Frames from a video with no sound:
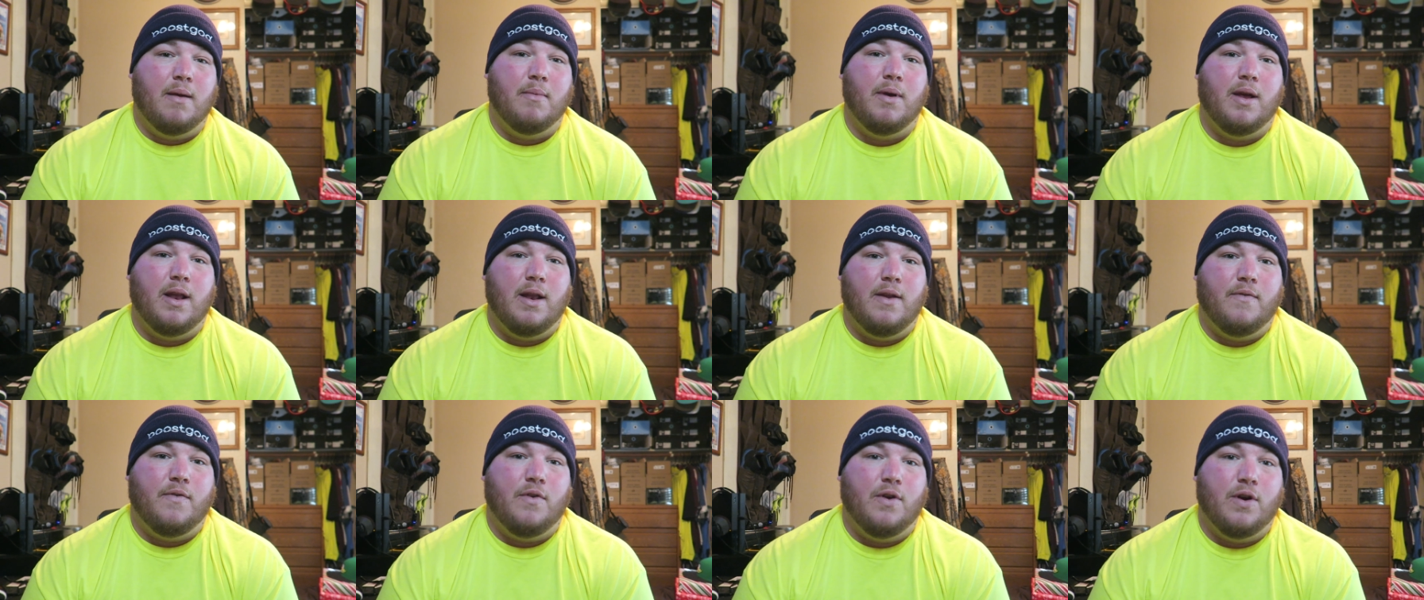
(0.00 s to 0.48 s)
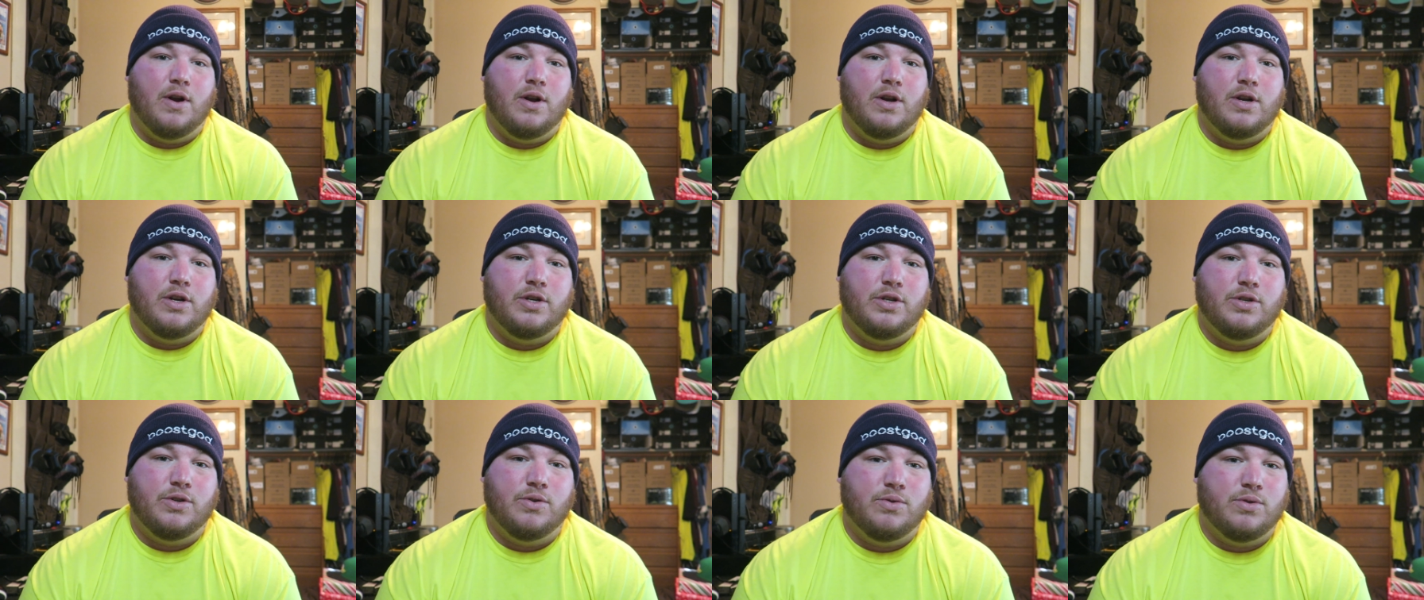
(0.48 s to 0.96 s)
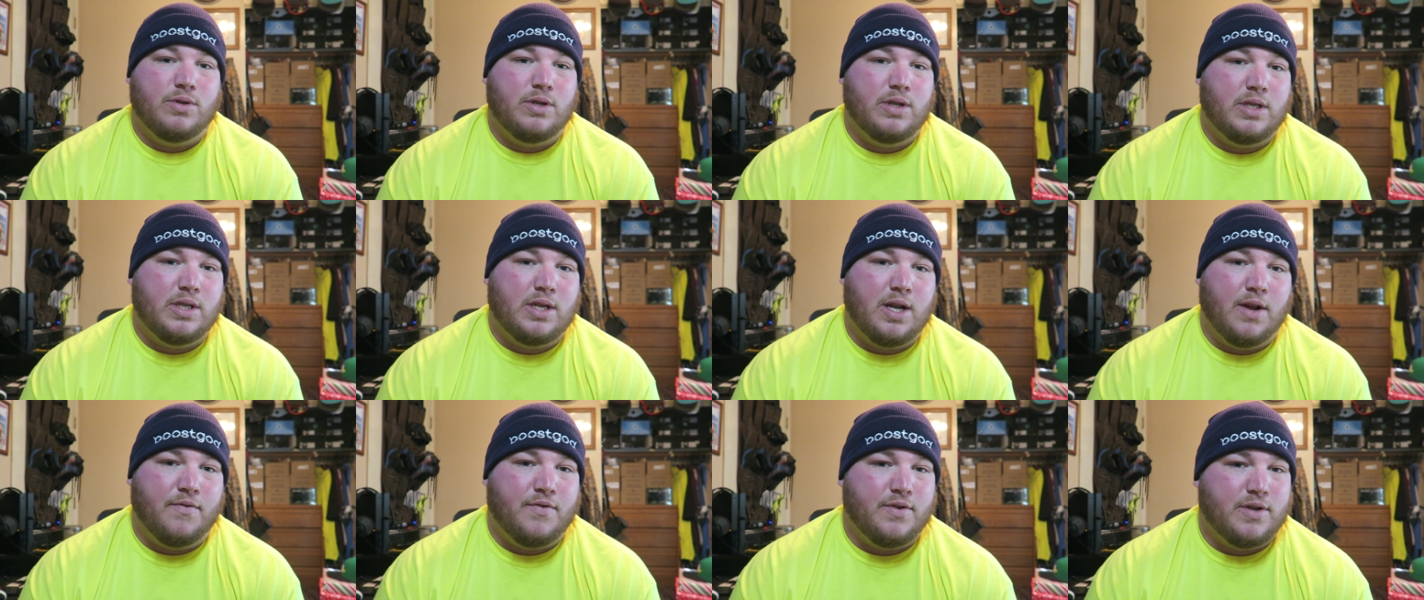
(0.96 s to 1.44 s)
I mean, if you're into shoes,
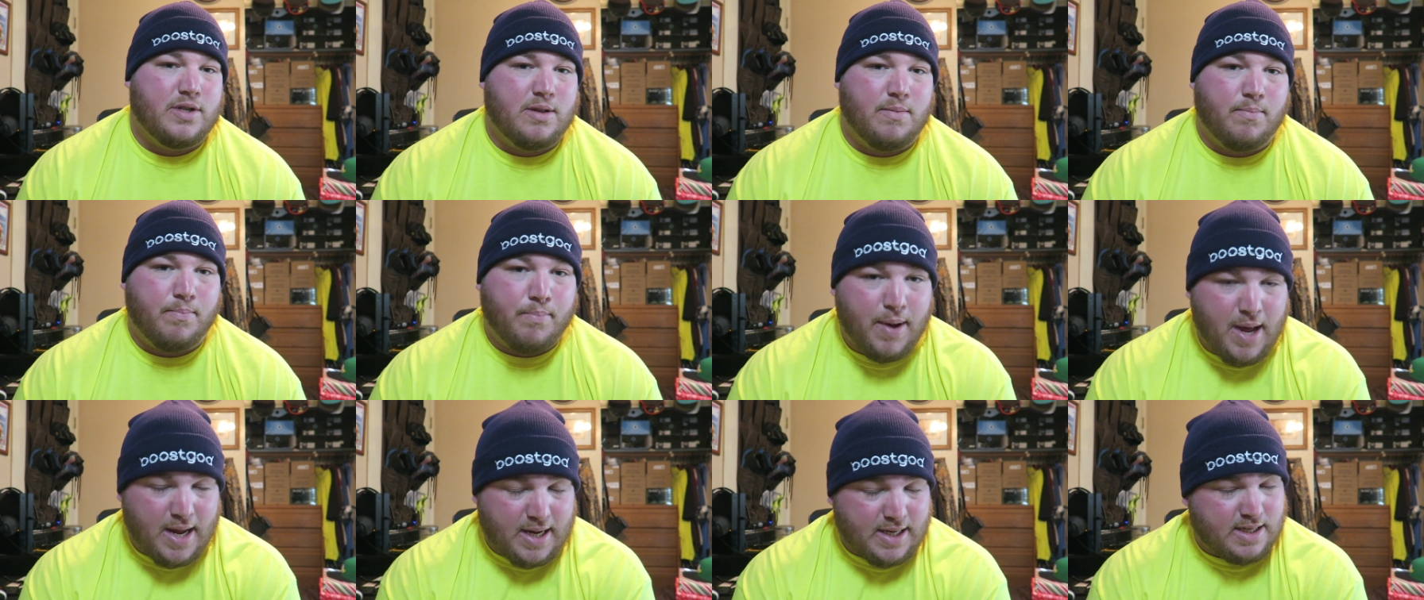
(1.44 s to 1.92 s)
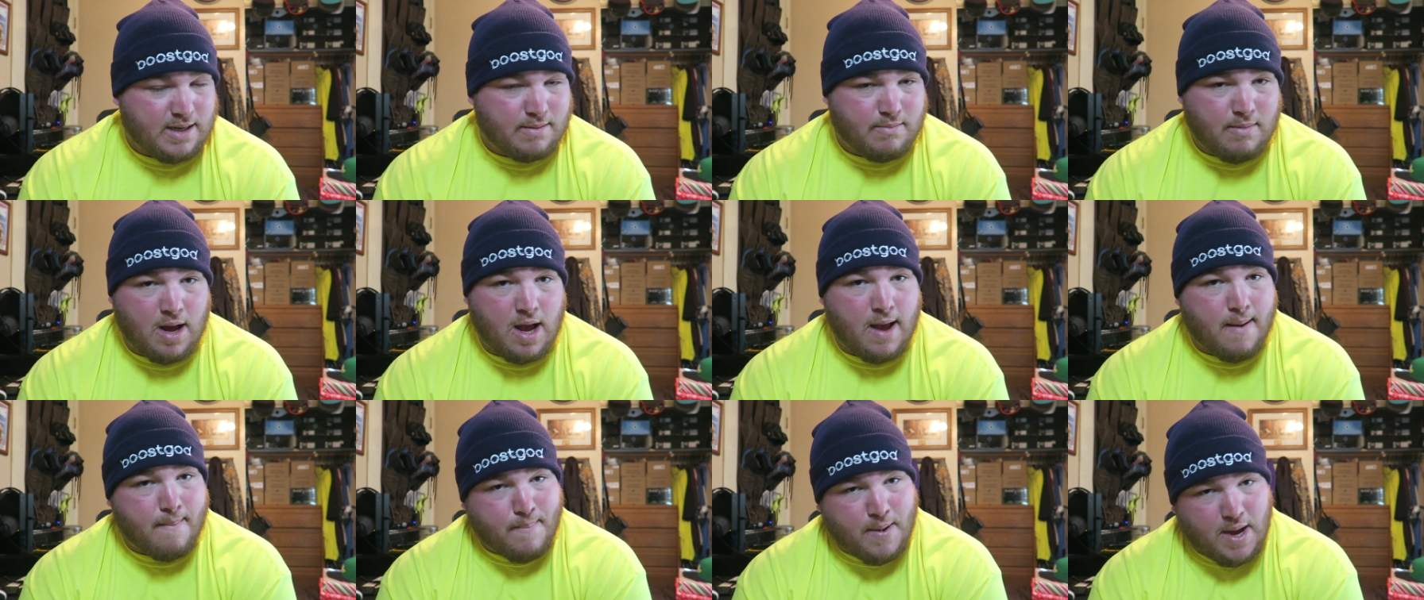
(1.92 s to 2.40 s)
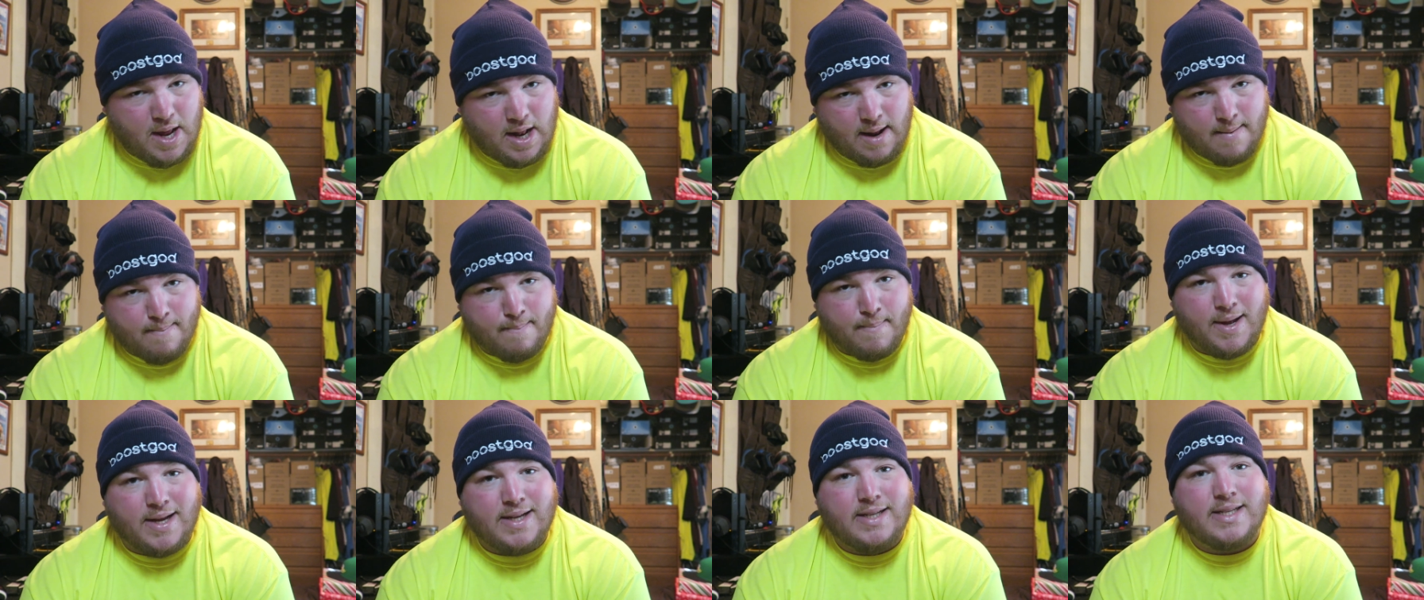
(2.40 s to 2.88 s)
this stuff is the best, in my
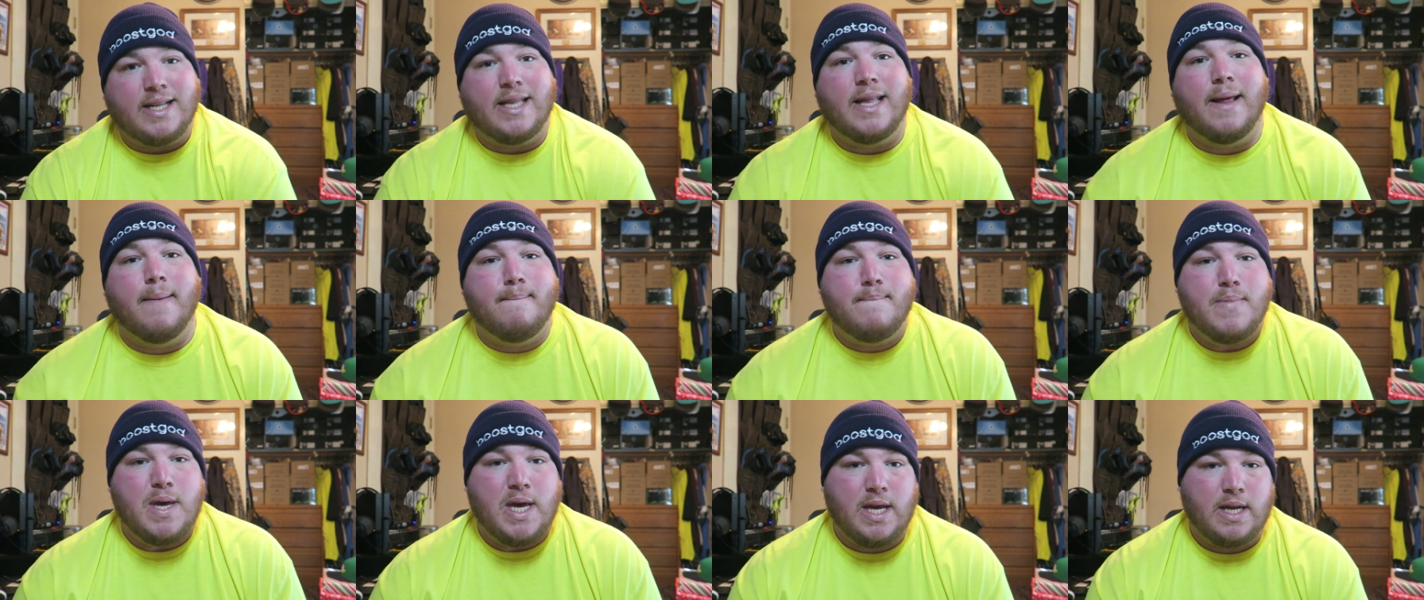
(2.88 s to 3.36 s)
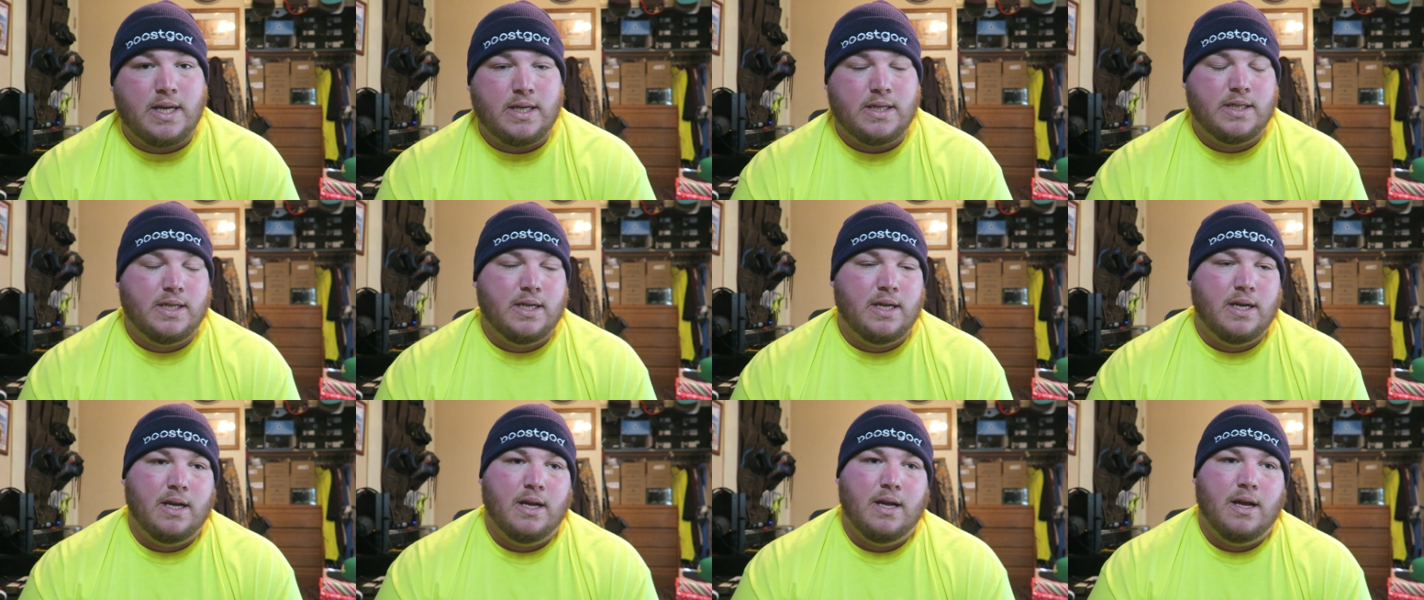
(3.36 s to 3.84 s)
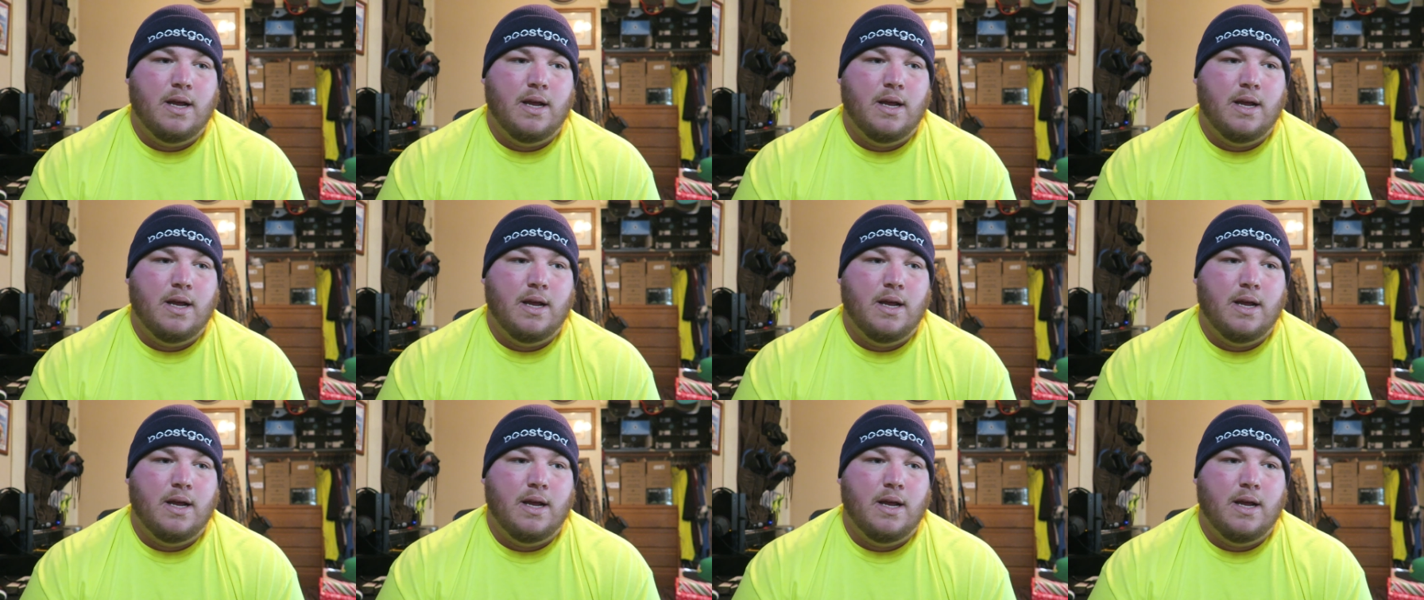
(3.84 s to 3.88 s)
opinion, best in the biz.